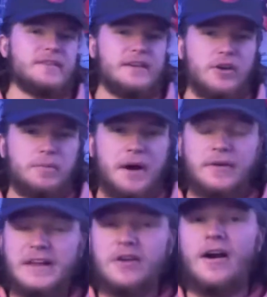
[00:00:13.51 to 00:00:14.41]
hear
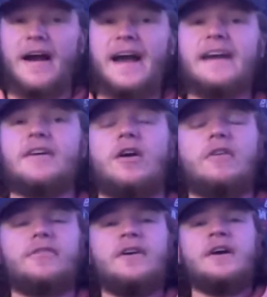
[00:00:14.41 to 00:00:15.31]
about here ahead
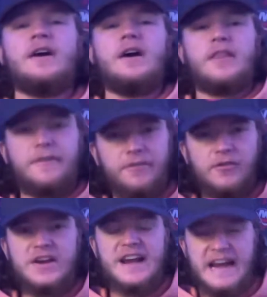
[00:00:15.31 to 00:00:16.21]
of the free